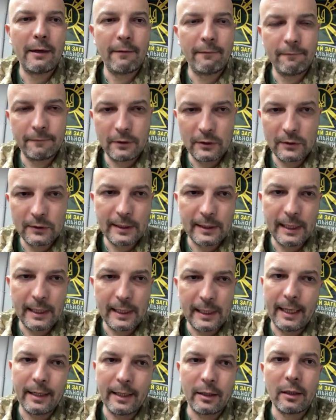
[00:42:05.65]
have
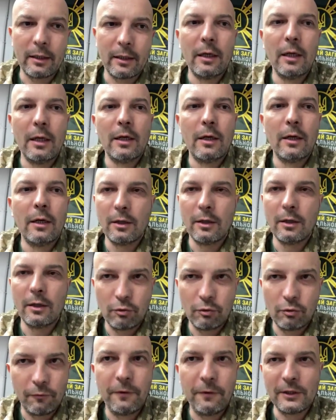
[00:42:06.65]
desire
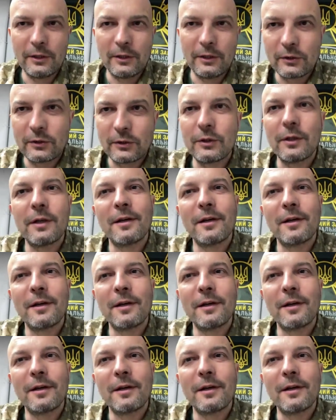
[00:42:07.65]
to finish